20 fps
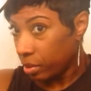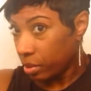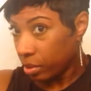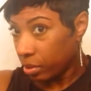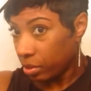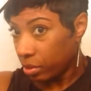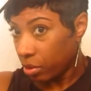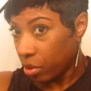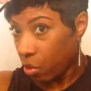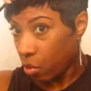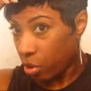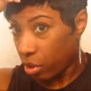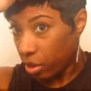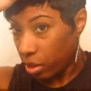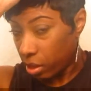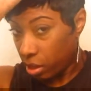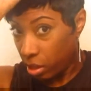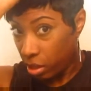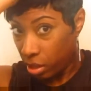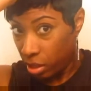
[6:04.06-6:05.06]
It's
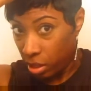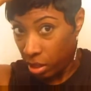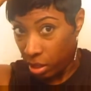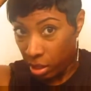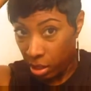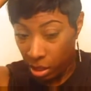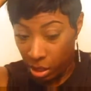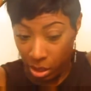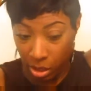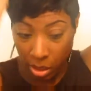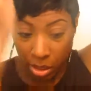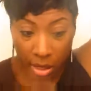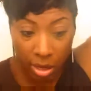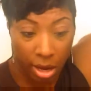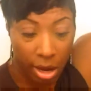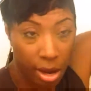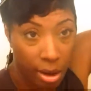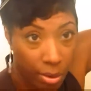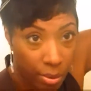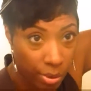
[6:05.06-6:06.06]
going
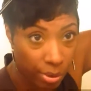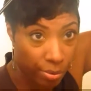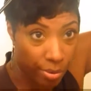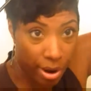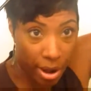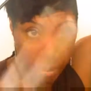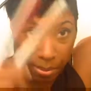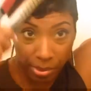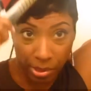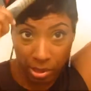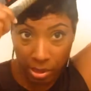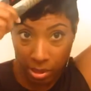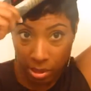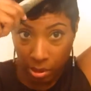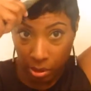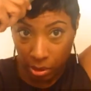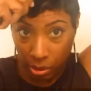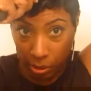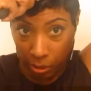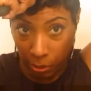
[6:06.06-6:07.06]
how we wrapped it.
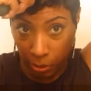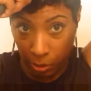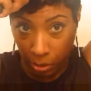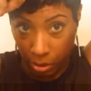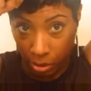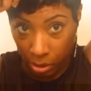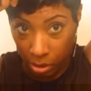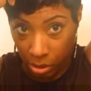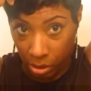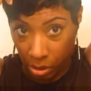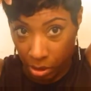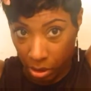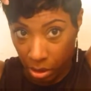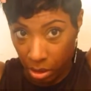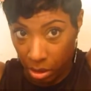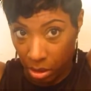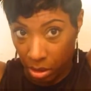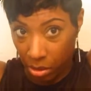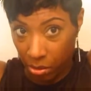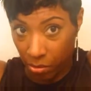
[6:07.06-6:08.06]
It's
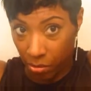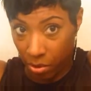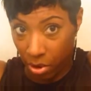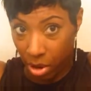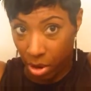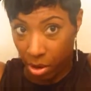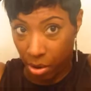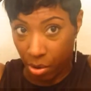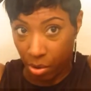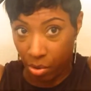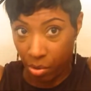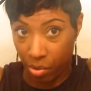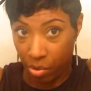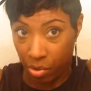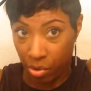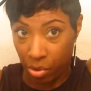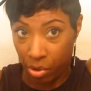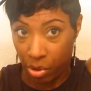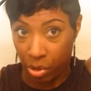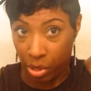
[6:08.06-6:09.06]
easy to follow.
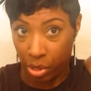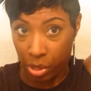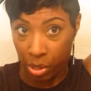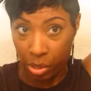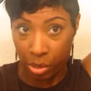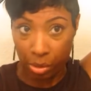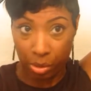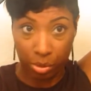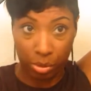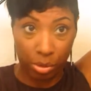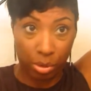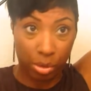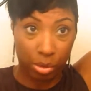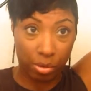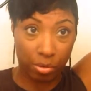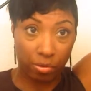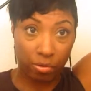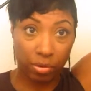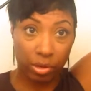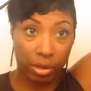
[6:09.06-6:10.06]
Maybe a
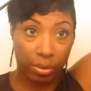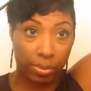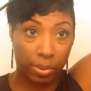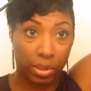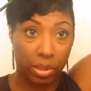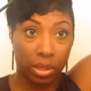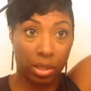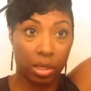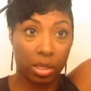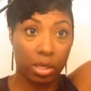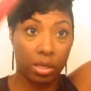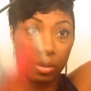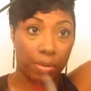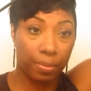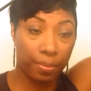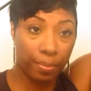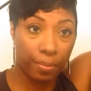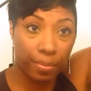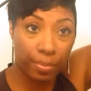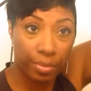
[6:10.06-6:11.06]
little flip at the
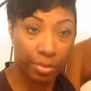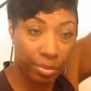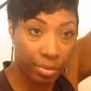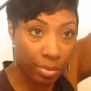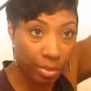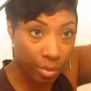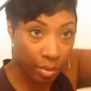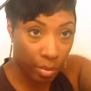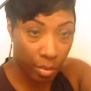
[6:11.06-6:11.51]
end.